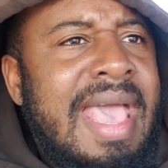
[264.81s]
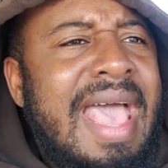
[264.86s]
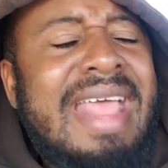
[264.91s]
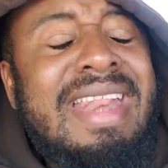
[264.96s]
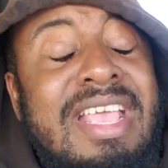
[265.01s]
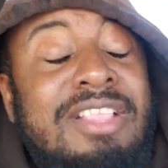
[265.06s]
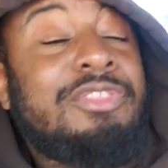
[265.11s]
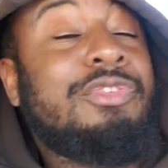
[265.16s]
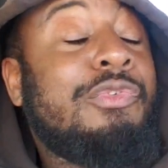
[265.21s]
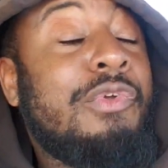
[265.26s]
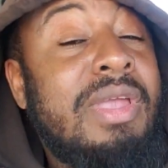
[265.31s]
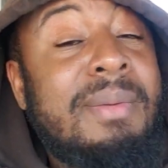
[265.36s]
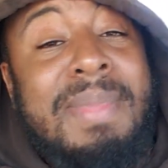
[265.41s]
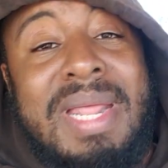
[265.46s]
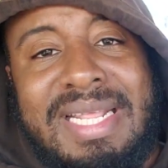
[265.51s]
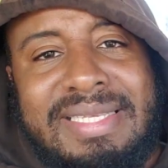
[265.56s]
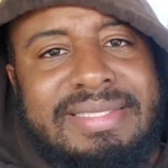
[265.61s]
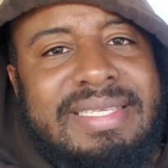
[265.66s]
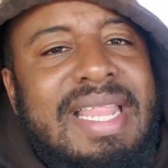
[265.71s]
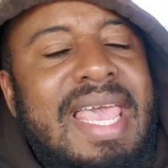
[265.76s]
And then three
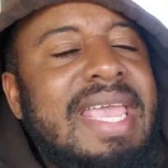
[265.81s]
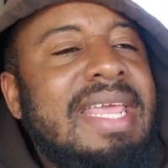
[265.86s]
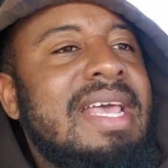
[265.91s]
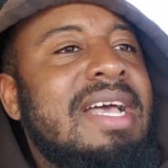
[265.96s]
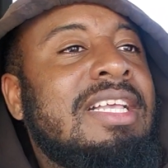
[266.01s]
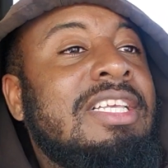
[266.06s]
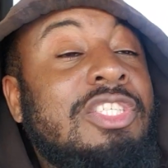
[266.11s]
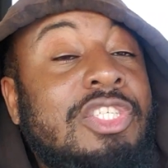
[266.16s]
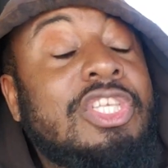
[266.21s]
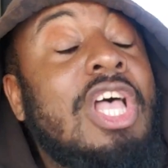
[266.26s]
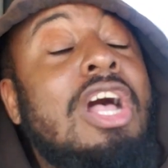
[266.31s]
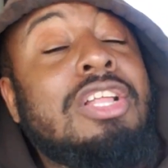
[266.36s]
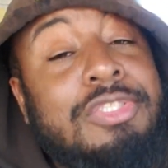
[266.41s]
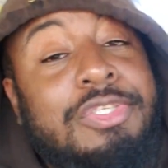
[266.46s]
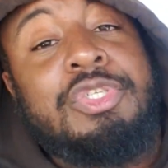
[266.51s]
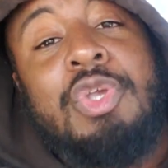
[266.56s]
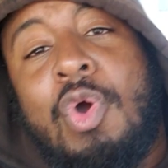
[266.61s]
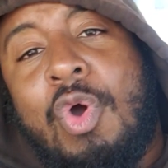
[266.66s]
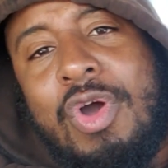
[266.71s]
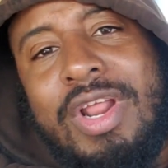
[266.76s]
minutes later, Son
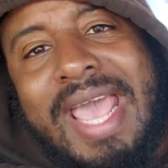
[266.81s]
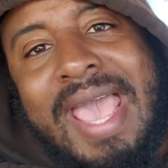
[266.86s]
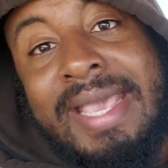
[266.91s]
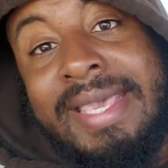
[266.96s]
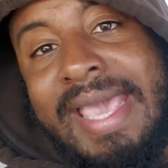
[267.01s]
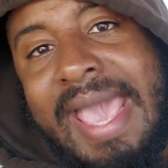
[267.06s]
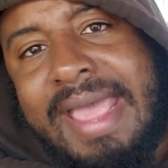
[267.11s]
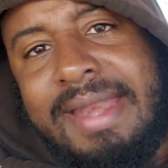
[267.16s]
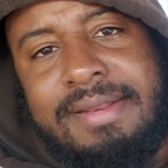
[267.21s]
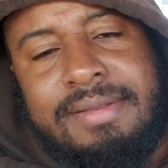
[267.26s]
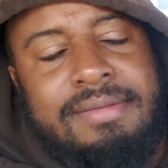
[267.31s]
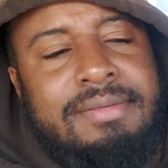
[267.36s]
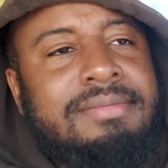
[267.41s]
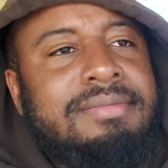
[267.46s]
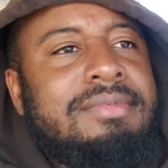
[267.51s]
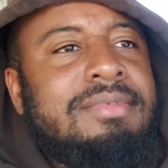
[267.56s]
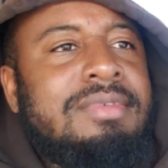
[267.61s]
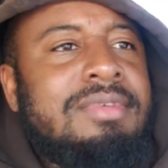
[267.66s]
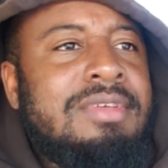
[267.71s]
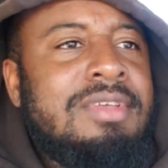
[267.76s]
scored again.
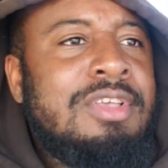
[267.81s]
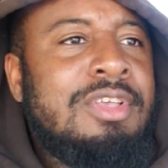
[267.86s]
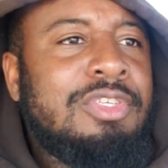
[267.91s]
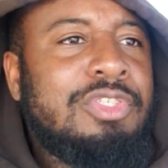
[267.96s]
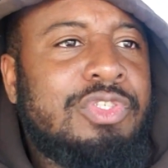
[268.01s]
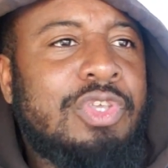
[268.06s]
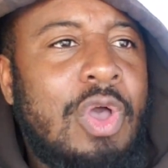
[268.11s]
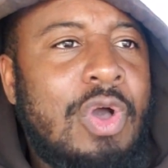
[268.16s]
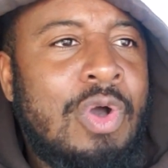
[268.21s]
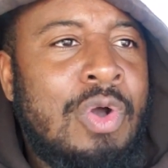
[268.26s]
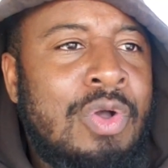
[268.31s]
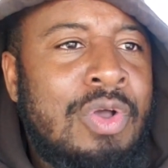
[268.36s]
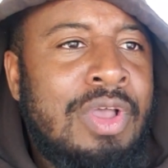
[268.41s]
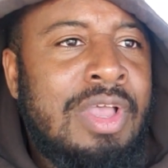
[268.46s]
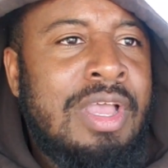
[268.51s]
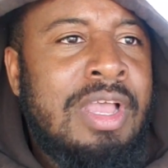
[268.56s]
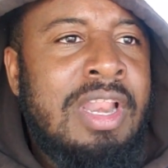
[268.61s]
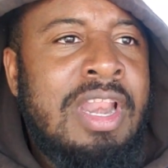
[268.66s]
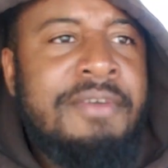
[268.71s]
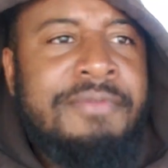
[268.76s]
So
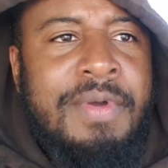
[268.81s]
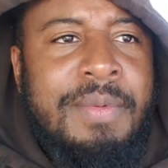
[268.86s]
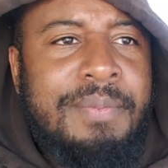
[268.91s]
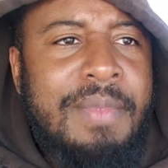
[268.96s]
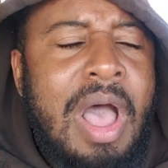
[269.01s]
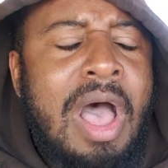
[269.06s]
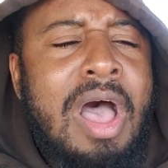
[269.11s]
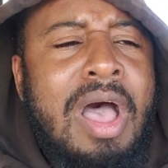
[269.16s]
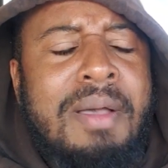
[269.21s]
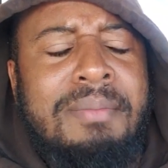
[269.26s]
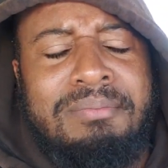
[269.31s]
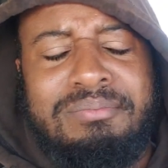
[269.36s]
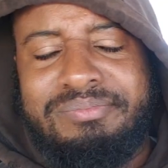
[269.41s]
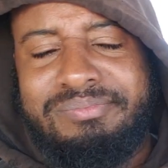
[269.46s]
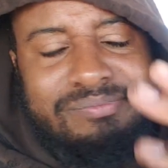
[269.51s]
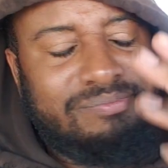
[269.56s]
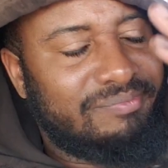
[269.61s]
Liverpool, um,